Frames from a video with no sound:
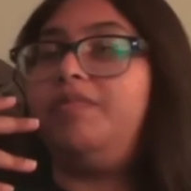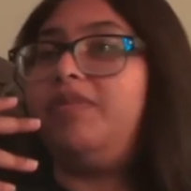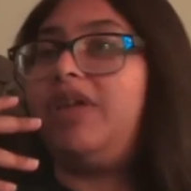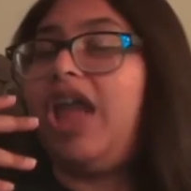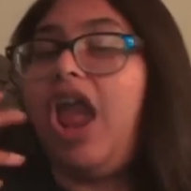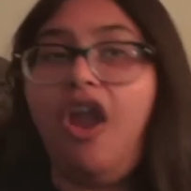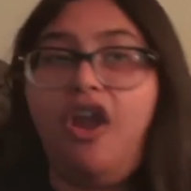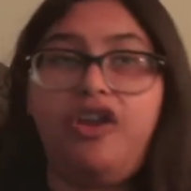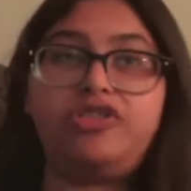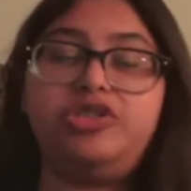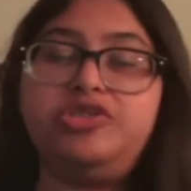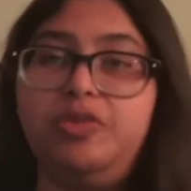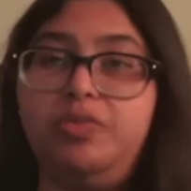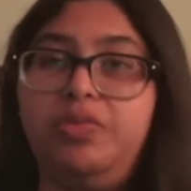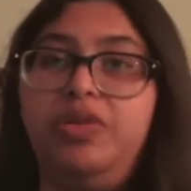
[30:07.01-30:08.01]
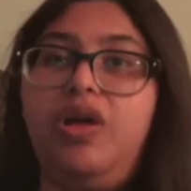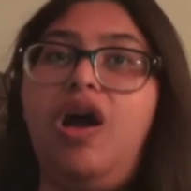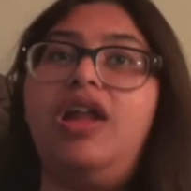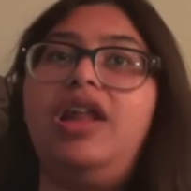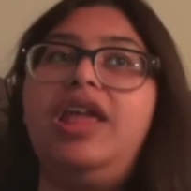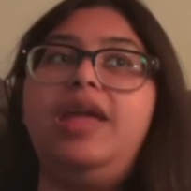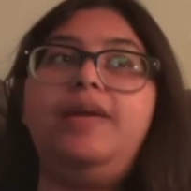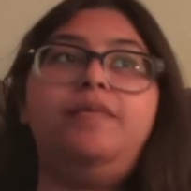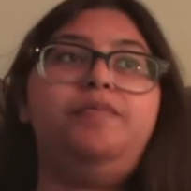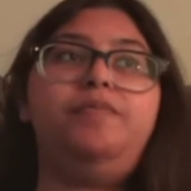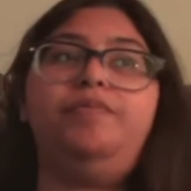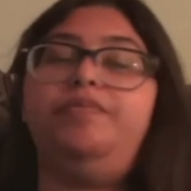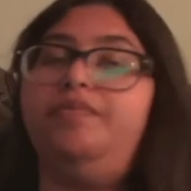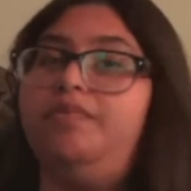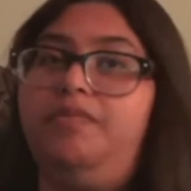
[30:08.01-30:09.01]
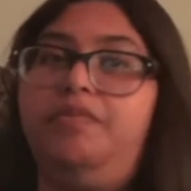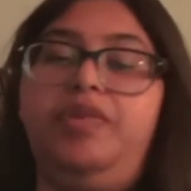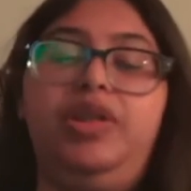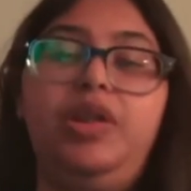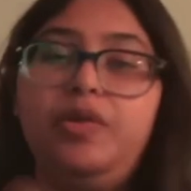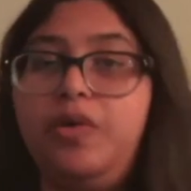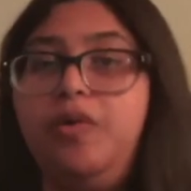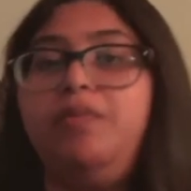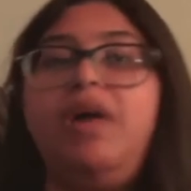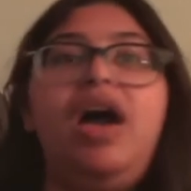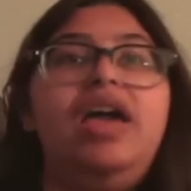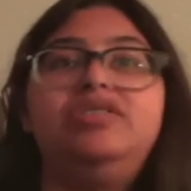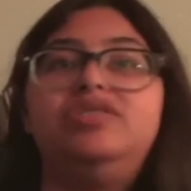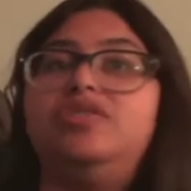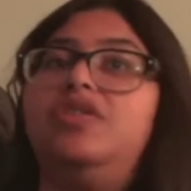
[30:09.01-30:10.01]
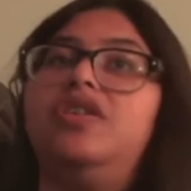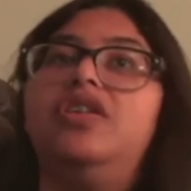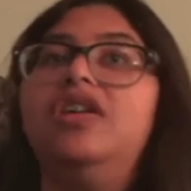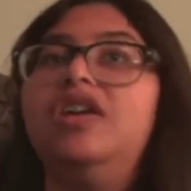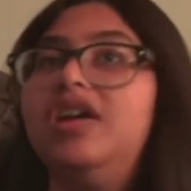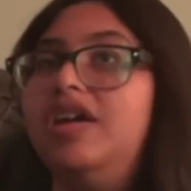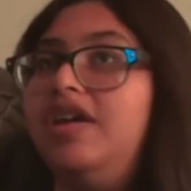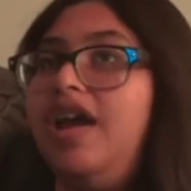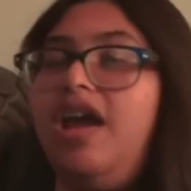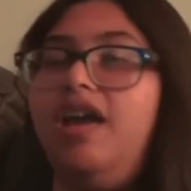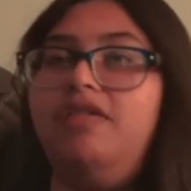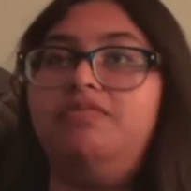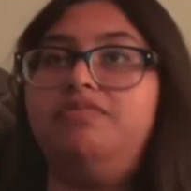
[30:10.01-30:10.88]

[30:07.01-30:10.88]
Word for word: characters are plotting, political minds are eh,